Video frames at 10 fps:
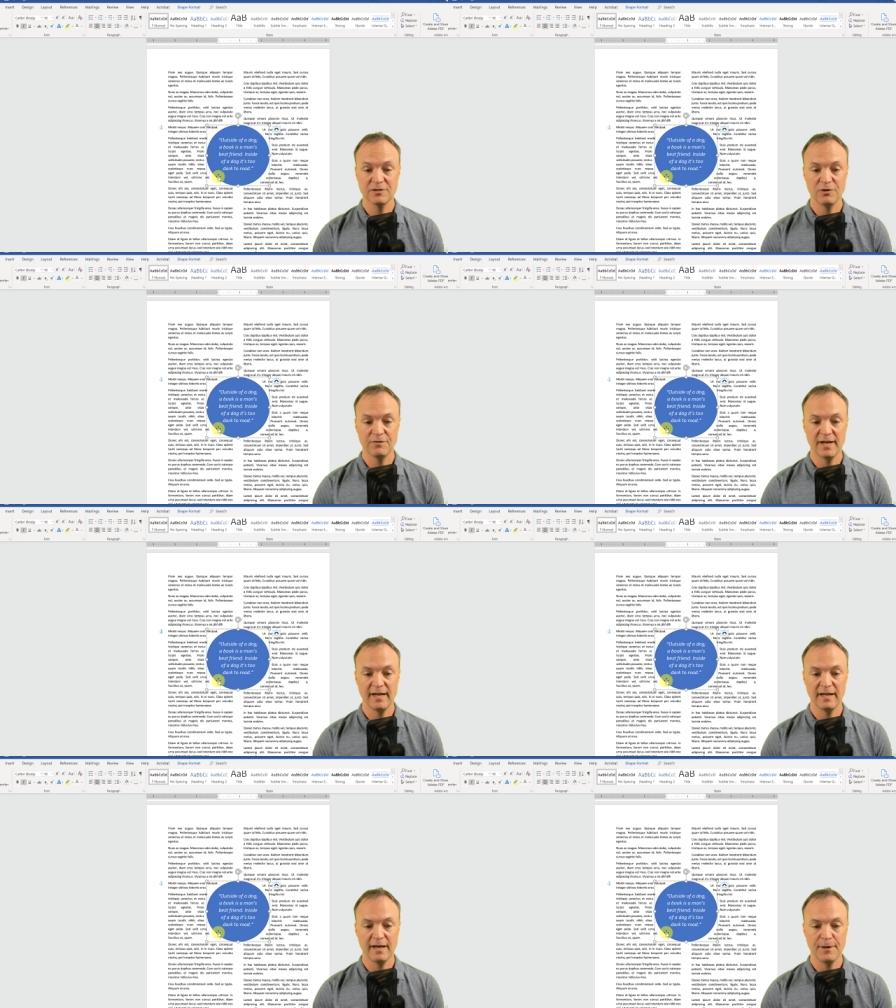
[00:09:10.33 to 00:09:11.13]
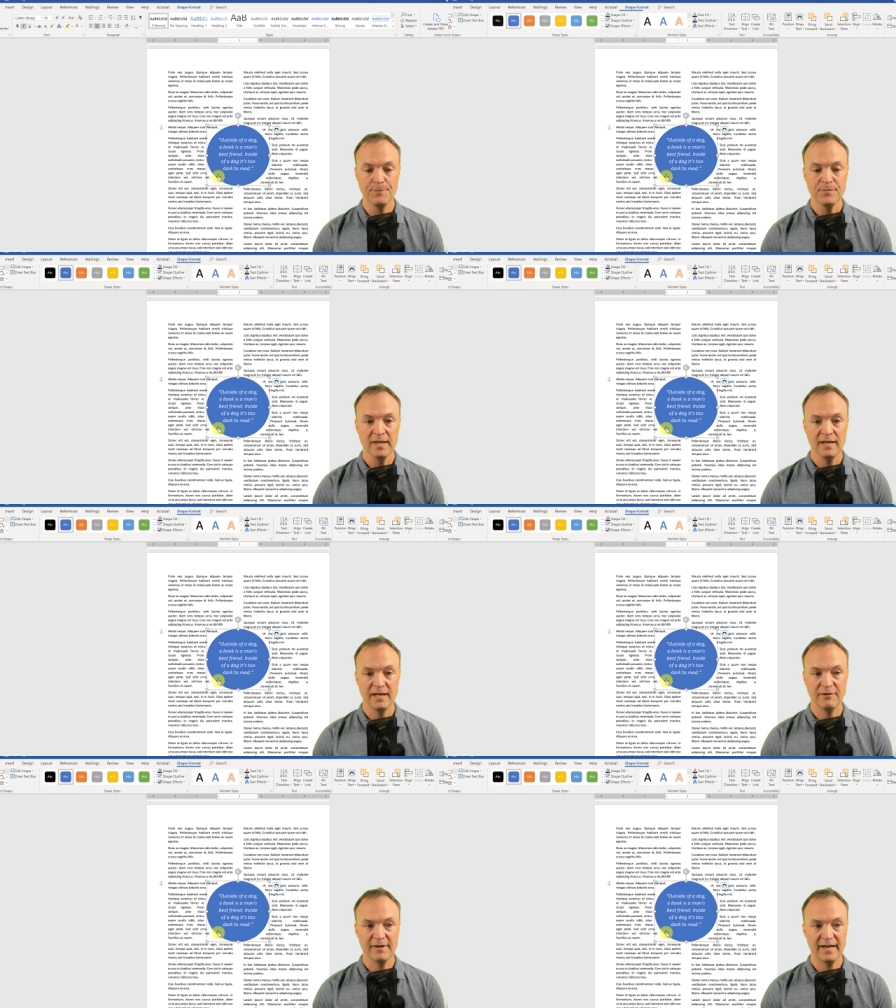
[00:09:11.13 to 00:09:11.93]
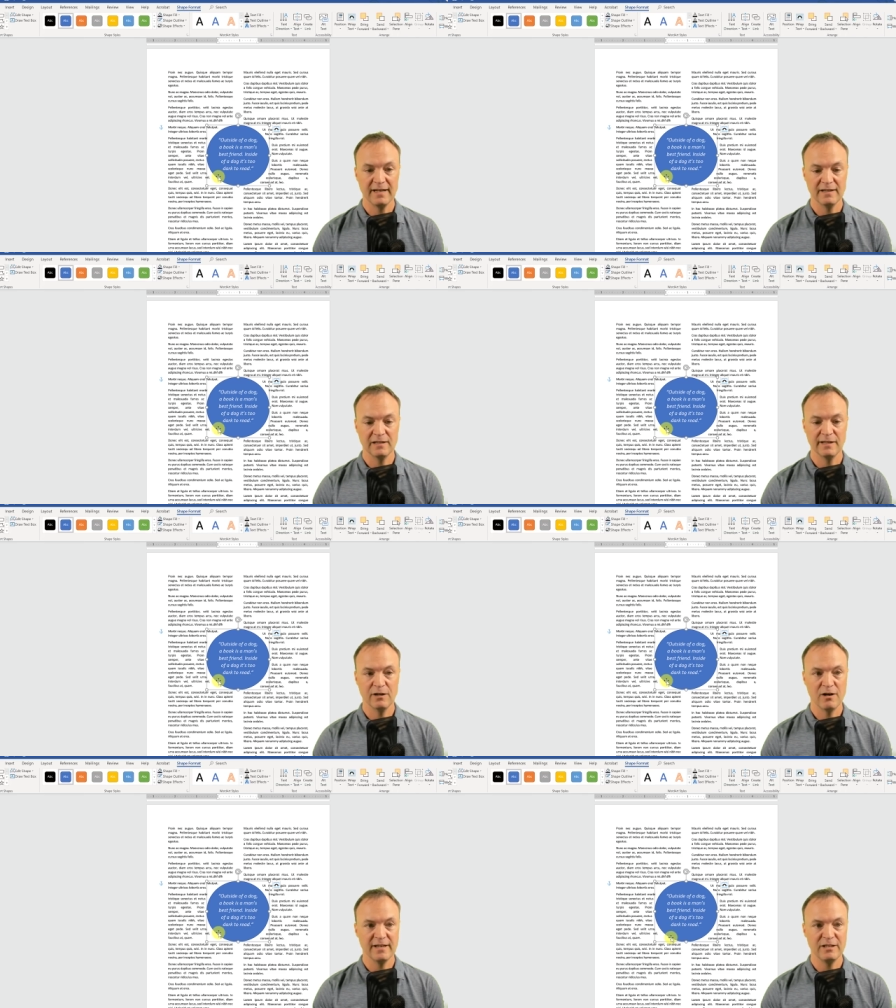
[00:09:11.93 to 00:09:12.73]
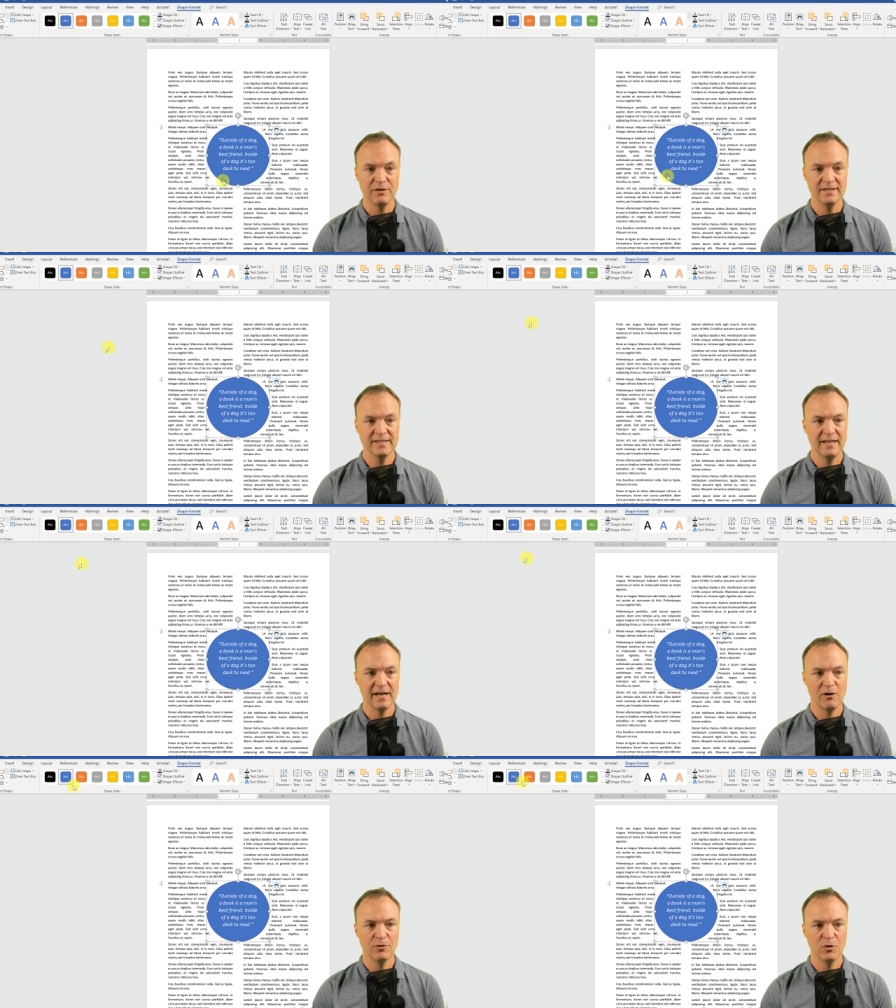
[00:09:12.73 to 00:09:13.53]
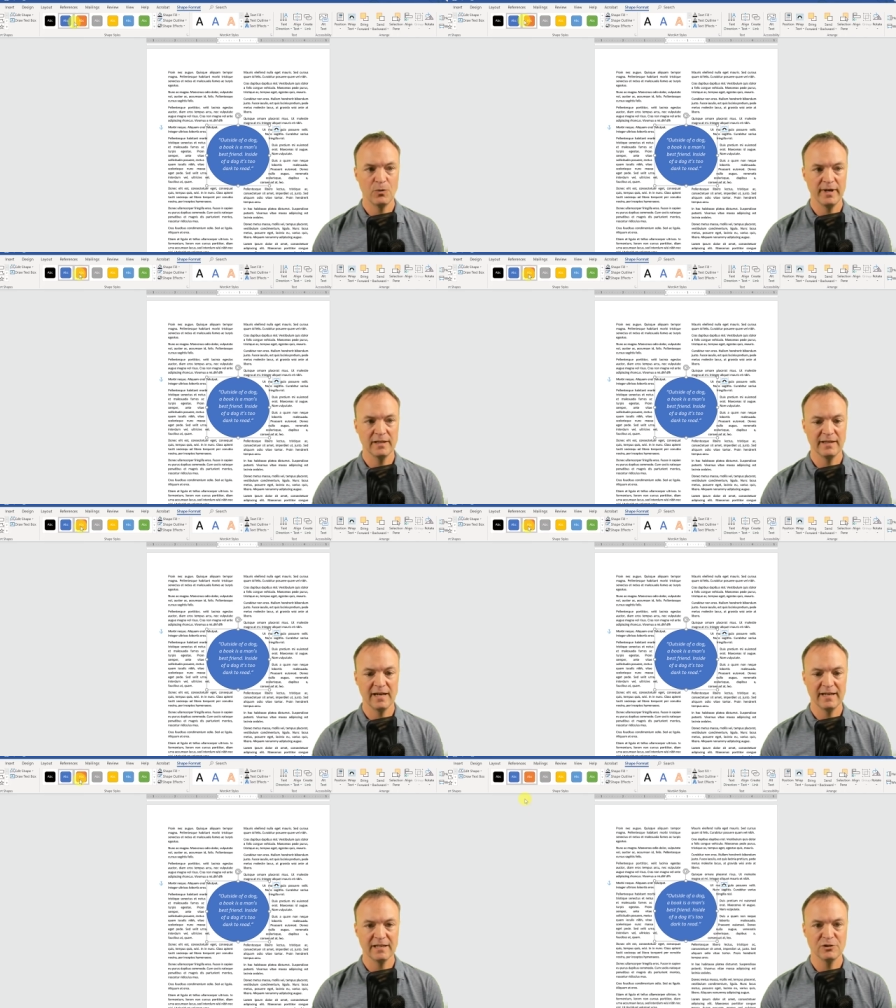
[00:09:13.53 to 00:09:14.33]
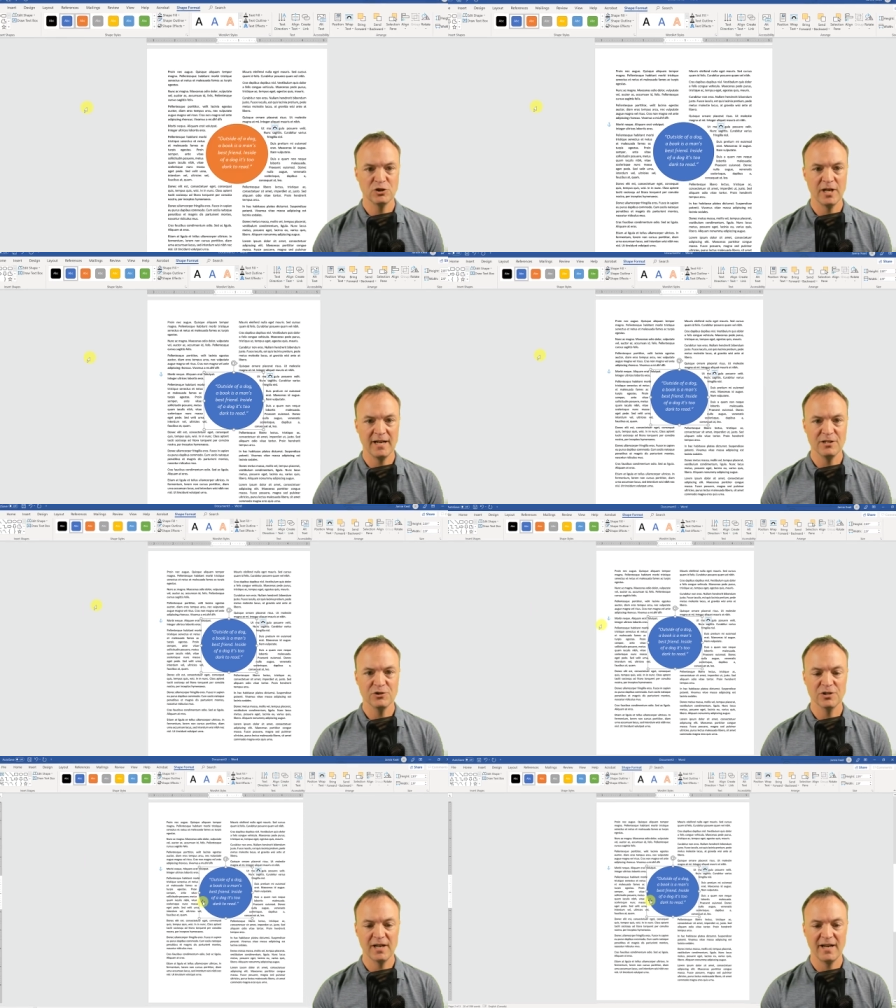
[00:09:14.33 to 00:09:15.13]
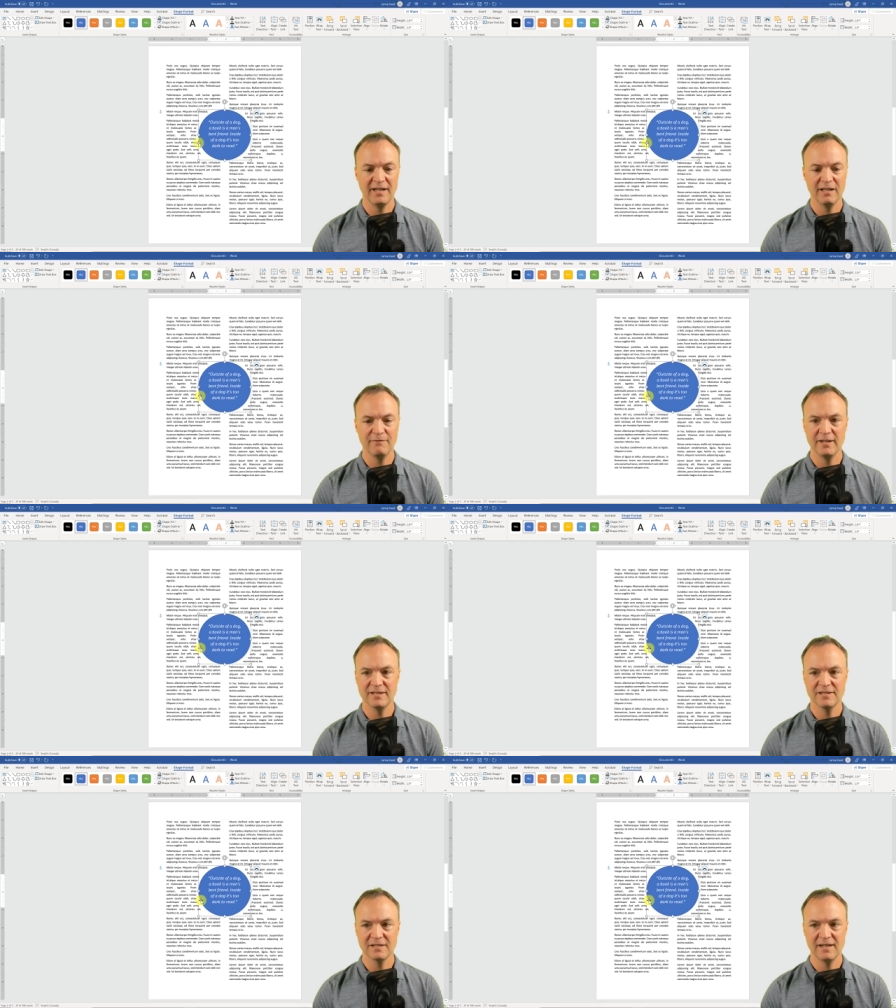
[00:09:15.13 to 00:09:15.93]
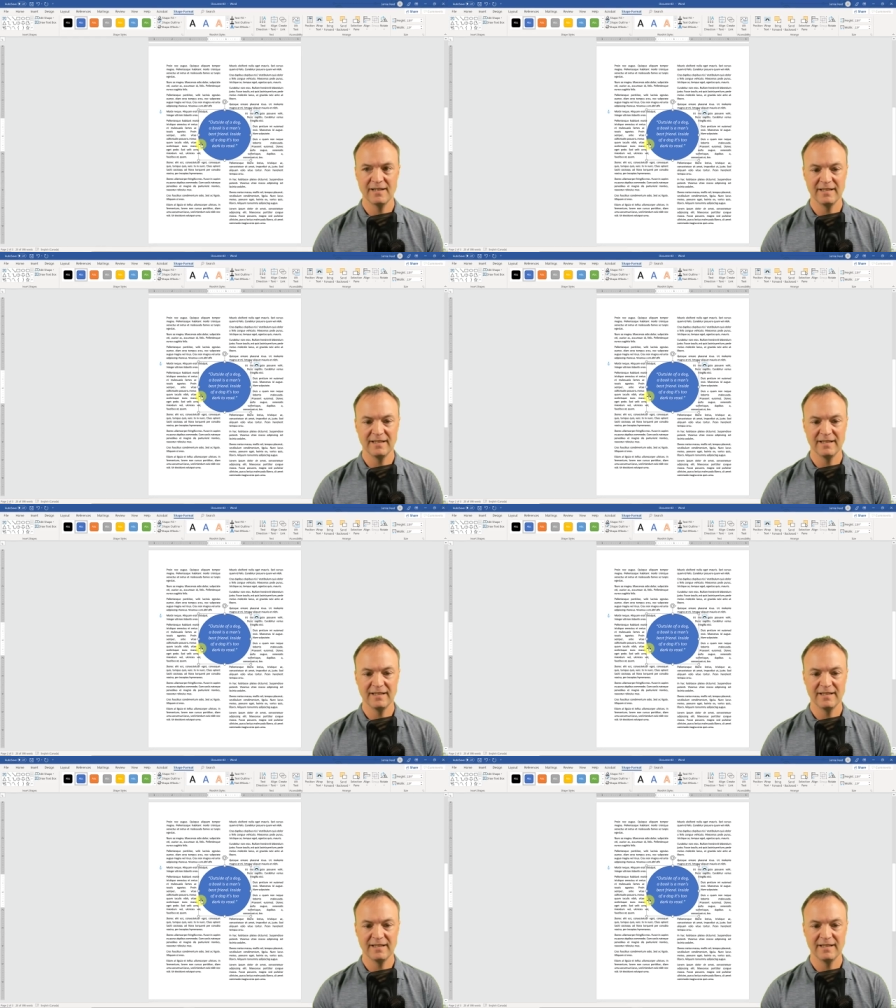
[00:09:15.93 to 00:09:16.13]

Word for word: So if I click on it, you can see how quickly I could change any of this